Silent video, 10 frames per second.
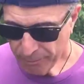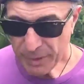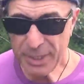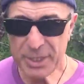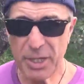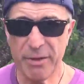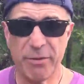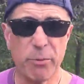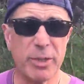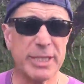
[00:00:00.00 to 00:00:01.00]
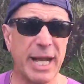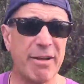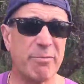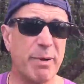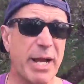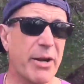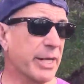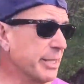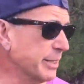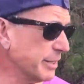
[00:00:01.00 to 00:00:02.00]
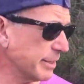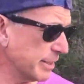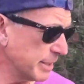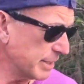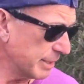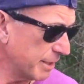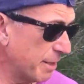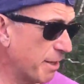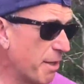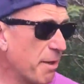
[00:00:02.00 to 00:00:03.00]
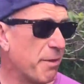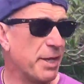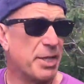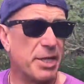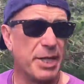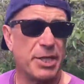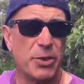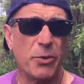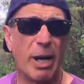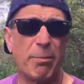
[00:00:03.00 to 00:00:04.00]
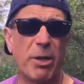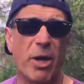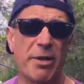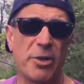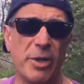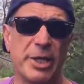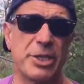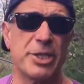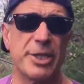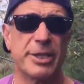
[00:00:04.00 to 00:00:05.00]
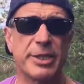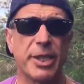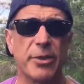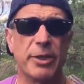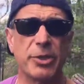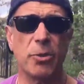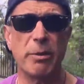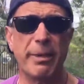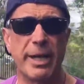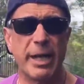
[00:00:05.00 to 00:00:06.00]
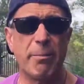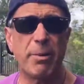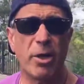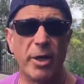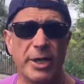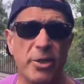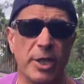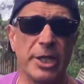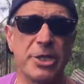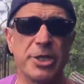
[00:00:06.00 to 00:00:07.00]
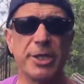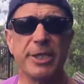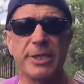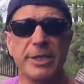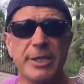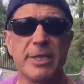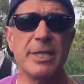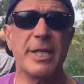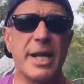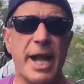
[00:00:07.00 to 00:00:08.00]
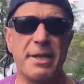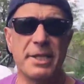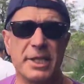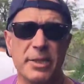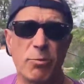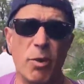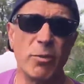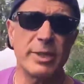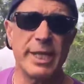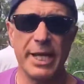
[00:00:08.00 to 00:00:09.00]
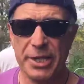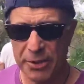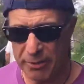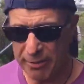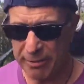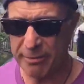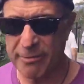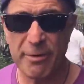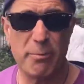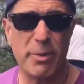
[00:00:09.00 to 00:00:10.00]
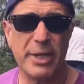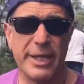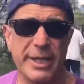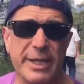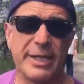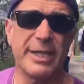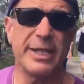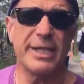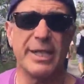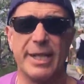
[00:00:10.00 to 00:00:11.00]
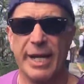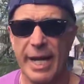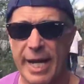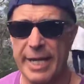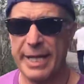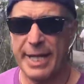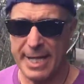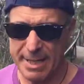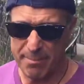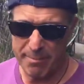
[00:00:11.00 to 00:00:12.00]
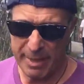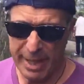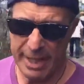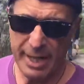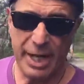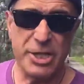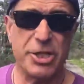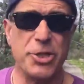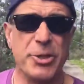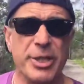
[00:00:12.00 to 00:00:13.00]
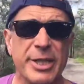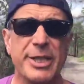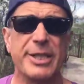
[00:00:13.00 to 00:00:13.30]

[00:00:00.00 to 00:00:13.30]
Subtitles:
So if you want to have power, then you need to apply the knowledge. So it's all about applied knowledge. And this is what will take you from being a student